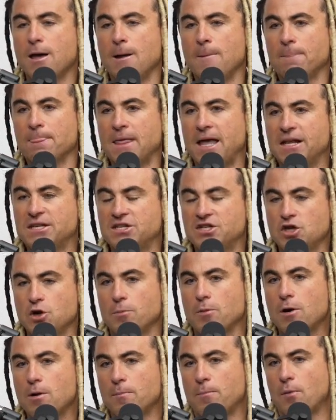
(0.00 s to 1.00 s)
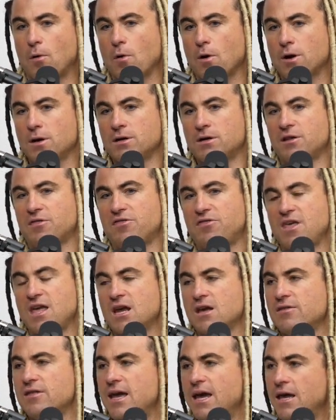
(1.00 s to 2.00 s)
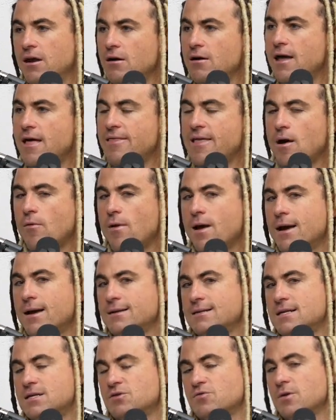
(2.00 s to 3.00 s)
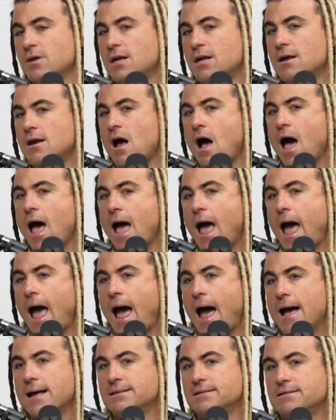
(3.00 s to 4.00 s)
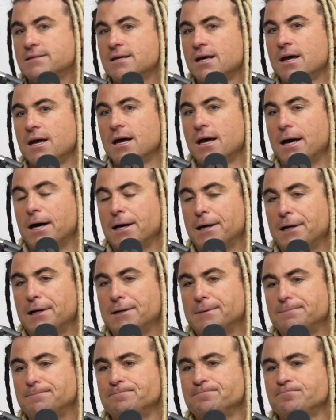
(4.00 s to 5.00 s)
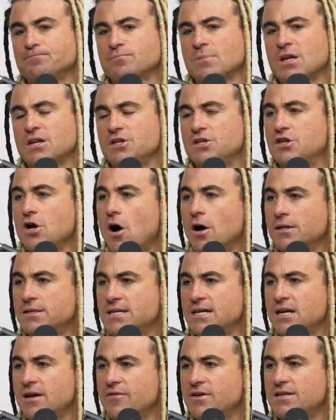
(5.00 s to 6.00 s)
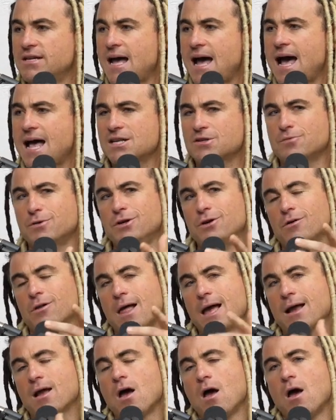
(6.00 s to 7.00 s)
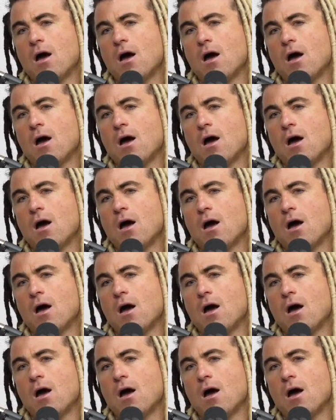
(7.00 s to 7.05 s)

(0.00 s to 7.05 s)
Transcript: it's super important to think of the internet that way, because it's really not as daunting of a task when you're like,